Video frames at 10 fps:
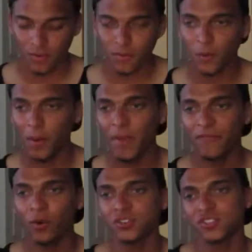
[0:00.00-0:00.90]
my main
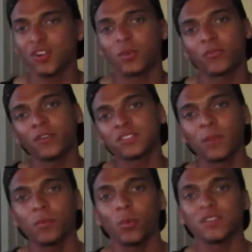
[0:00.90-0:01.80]
focus is on the first
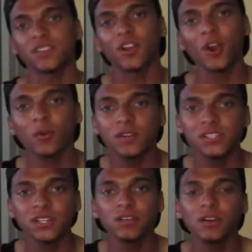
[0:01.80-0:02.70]
couple words:
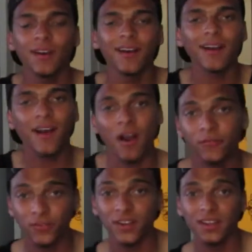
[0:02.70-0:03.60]
encouraging,
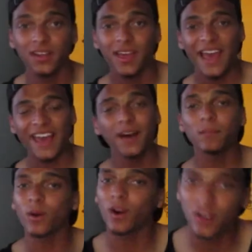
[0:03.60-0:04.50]
comforting, and
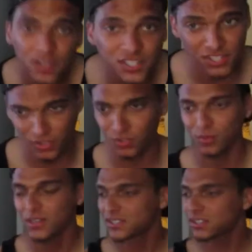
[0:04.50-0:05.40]
I'm urging you
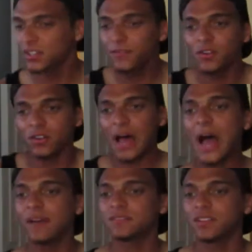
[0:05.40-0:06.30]
to live your
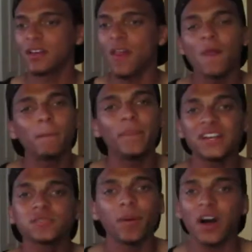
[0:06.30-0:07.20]
lives in the
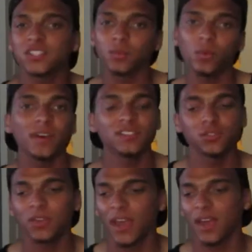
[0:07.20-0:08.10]
best possible way that
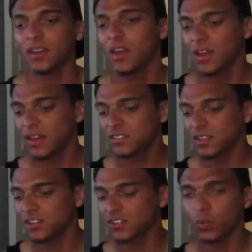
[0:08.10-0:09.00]
you can. It's
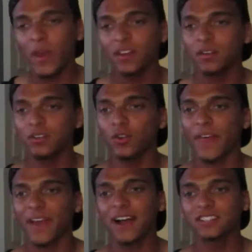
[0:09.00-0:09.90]
a way to,
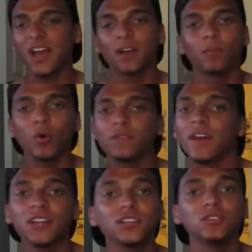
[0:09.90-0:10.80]
that God's kind of
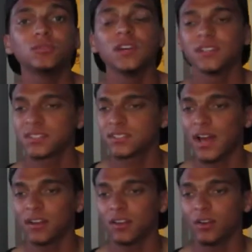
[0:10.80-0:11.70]
motivating you to
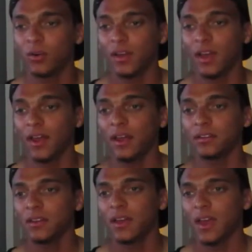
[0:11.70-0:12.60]
try,
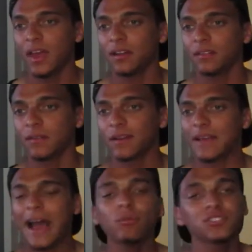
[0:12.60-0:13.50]
and
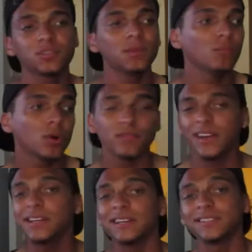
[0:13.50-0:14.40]
how we should be
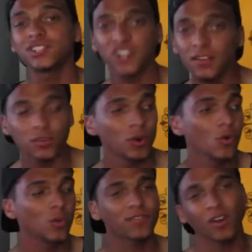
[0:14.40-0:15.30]
motivating each other
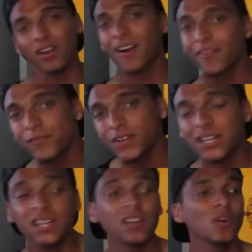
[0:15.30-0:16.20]
with our
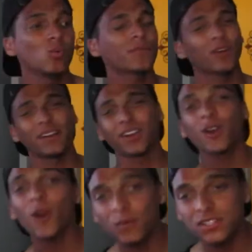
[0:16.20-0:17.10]
comforting, with our
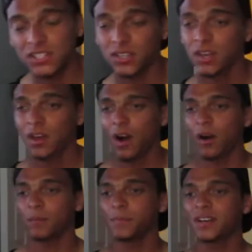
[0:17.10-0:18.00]
encouraging,
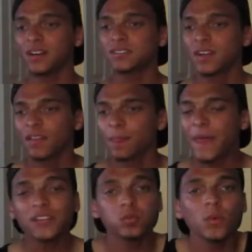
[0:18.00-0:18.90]
because
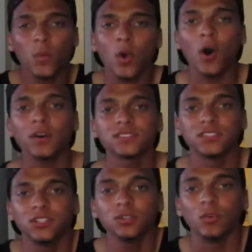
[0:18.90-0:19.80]
that's what we were called
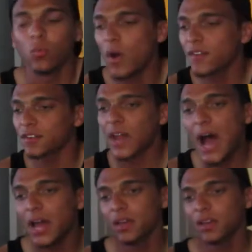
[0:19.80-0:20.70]
to do. Whether or
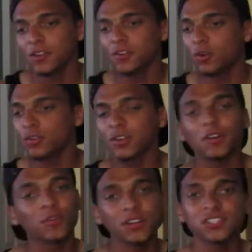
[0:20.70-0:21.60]
not,
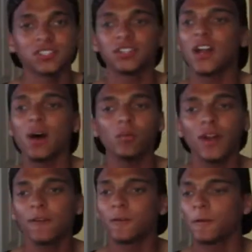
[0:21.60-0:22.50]
you're a Christian or not,
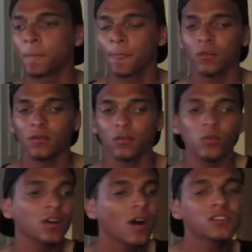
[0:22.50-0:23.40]
whatever,
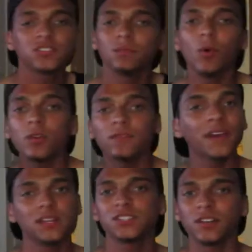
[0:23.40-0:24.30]
we're called to
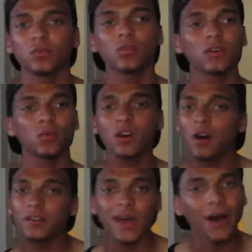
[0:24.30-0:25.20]
motivate each other. We're called to